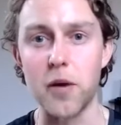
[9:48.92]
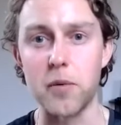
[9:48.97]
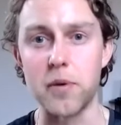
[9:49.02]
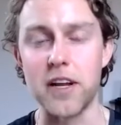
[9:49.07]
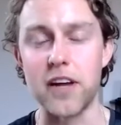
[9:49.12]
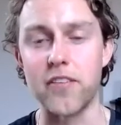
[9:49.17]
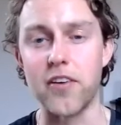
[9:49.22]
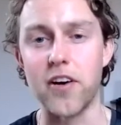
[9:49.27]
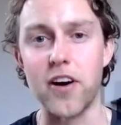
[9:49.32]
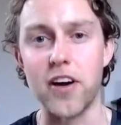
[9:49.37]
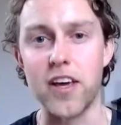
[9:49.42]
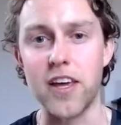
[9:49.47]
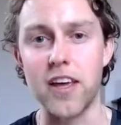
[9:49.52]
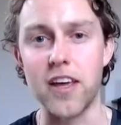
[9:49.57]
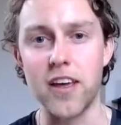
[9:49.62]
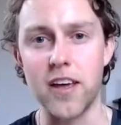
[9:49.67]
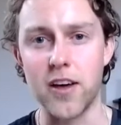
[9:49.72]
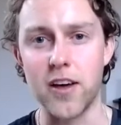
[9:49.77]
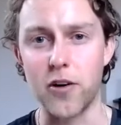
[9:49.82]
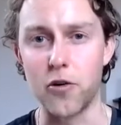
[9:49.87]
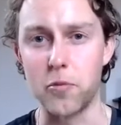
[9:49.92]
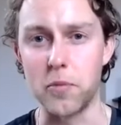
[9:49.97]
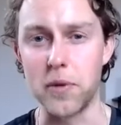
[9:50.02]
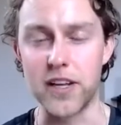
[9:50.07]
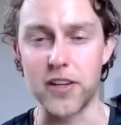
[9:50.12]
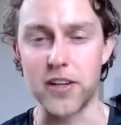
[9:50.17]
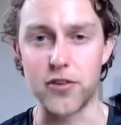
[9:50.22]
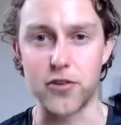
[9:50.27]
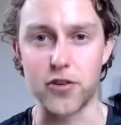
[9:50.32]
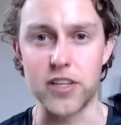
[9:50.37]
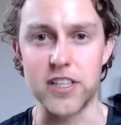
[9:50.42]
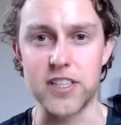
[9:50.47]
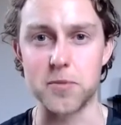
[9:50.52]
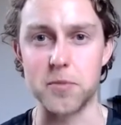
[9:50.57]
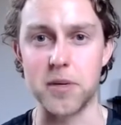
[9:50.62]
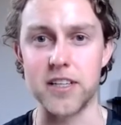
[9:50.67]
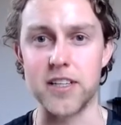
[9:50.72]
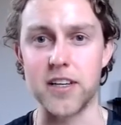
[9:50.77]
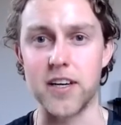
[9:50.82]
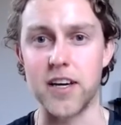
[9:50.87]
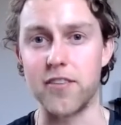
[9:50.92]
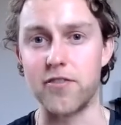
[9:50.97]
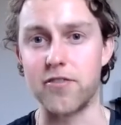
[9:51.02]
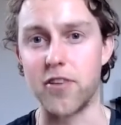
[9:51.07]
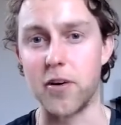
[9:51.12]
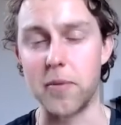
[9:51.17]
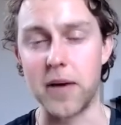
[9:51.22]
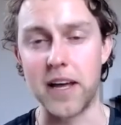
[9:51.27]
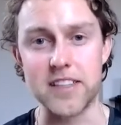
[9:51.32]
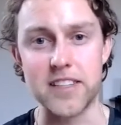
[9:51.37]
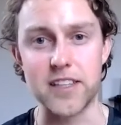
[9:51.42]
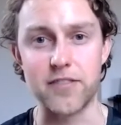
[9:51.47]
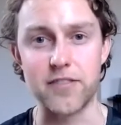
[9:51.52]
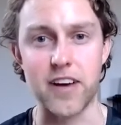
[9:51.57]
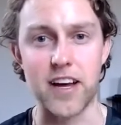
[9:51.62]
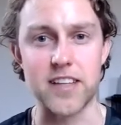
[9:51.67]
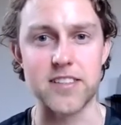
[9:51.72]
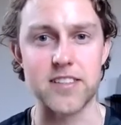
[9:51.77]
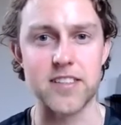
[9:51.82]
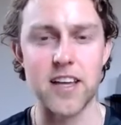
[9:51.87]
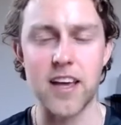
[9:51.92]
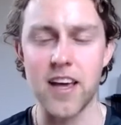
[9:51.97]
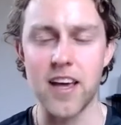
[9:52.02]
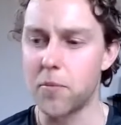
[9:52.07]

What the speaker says: I would have high omega-3s in my diet from healthy fats.